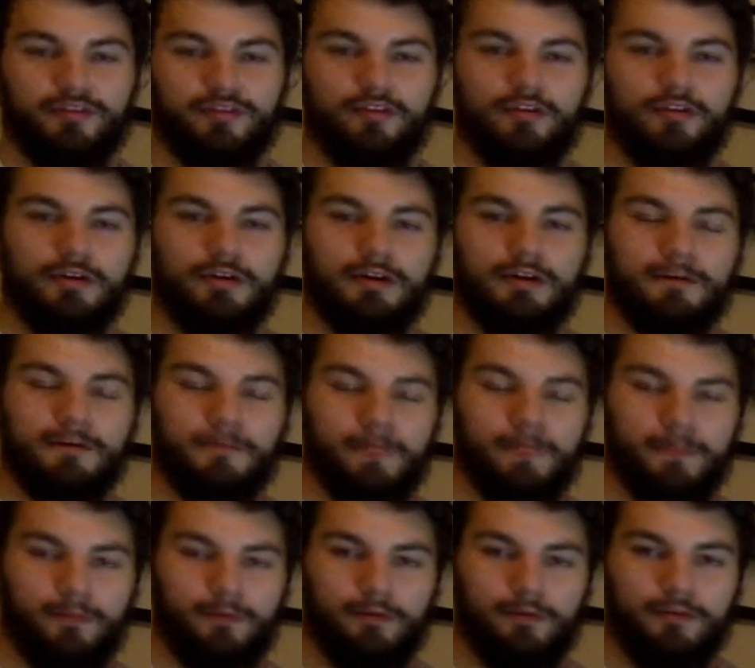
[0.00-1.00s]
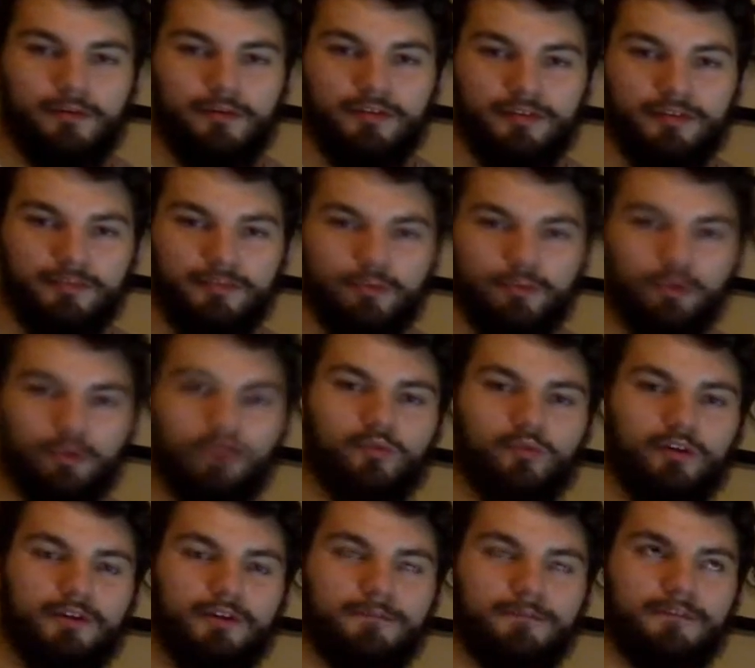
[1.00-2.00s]
So probably the most important
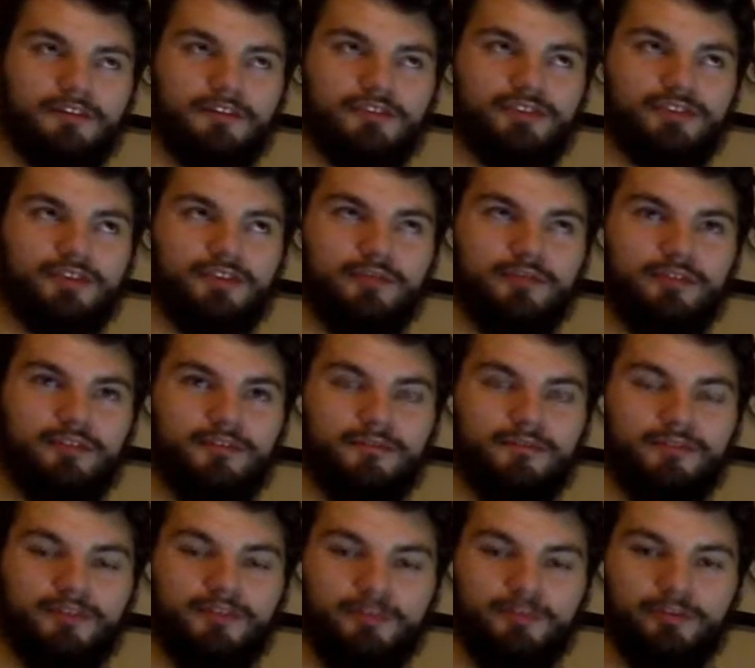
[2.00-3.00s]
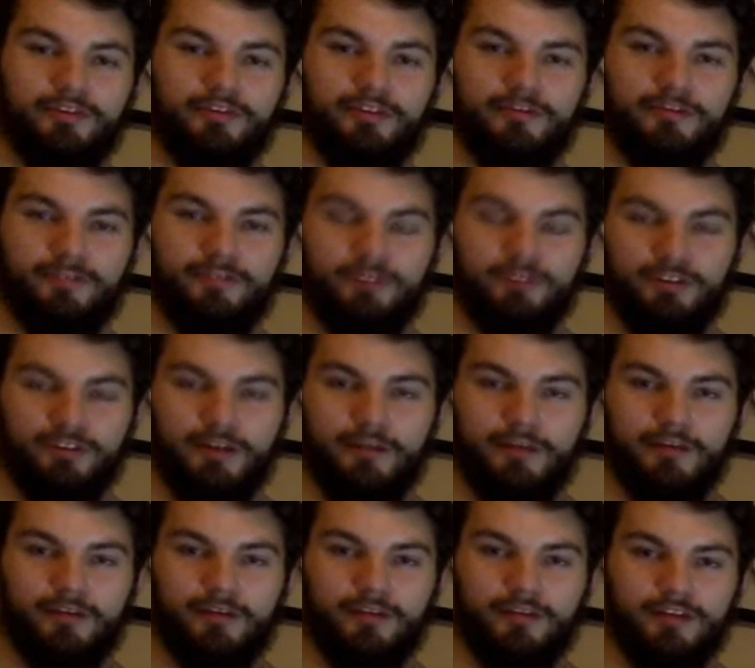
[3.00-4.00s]
one in terms of stability for
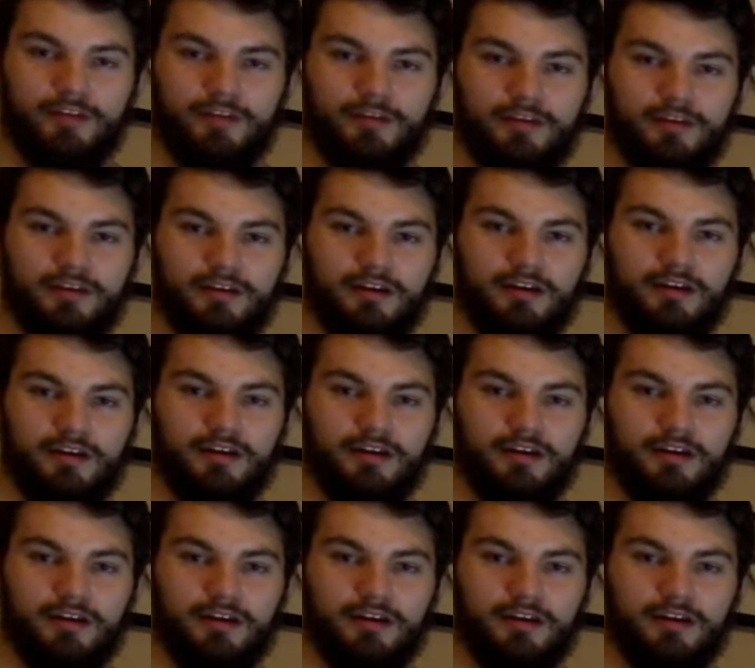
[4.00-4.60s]
climate is going to be